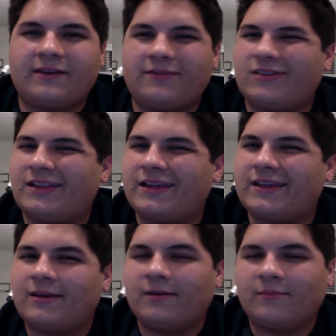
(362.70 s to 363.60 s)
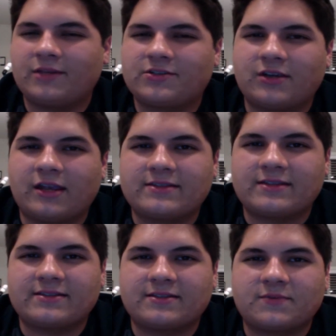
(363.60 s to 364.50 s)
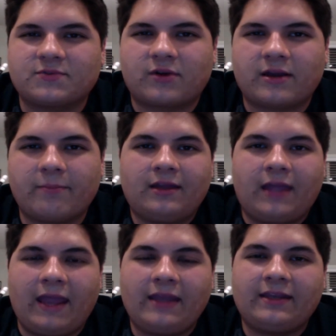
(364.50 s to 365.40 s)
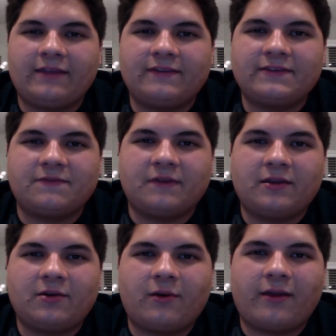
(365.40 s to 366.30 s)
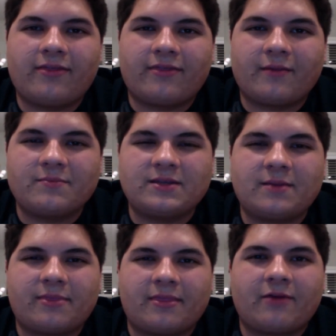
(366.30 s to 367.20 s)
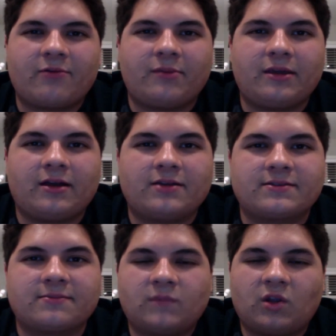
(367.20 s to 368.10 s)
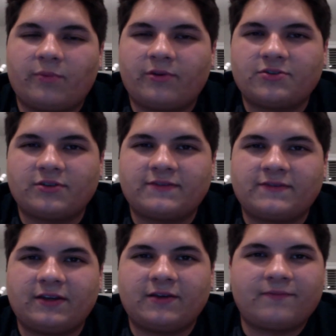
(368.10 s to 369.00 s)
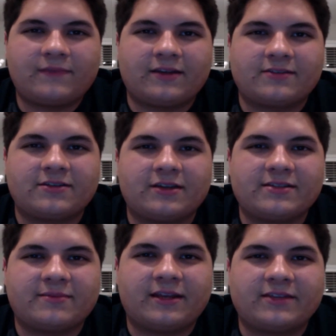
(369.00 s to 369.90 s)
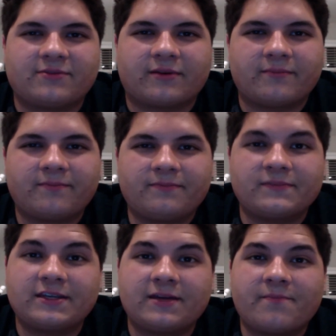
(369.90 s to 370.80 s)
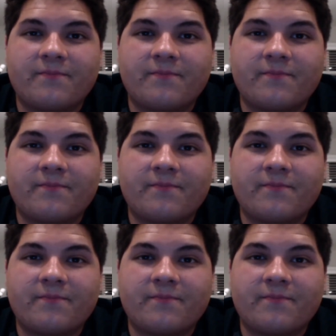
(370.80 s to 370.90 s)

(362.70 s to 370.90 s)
if you like it, make sure you guys hit subscribe and give this video a thumbs up. That would be awesome. Hope you enjoyed this video, and I'll see you guys in my next one. See ya!